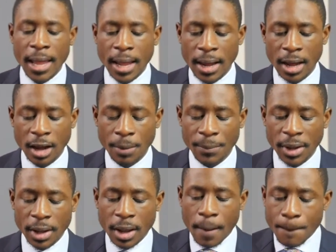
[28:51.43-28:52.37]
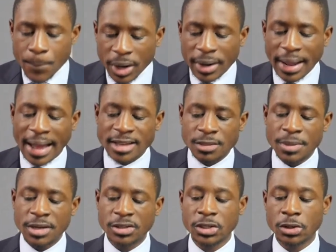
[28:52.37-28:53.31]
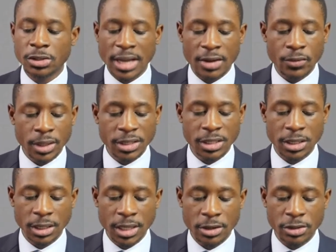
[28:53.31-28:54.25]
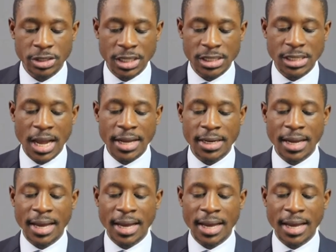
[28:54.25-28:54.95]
as ministers and religious leaders decided